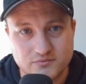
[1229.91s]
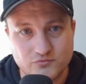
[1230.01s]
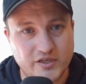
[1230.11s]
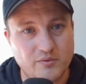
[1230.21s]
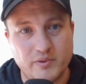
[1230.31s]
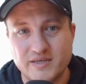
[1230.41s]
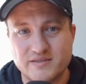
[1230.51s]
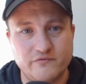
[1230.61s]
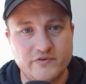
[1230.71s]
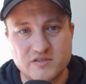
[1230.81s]
We can be as
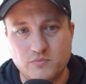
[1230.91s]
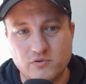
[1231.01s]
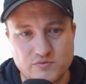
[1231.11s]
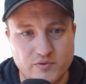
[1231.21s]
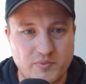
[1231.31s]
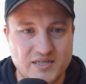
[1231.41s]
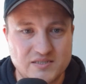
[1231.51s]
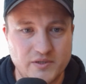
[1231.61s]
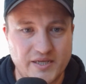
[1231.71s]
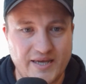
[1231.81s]
invincible as we
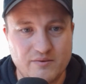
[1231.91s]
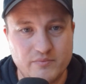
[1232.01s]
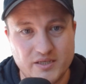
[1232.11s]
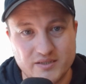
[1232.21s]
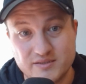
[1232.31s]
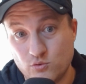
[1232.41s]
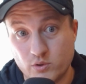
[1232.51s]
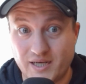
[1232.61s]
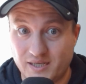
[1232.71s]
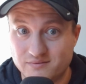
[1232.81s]
possibly can be until we're not.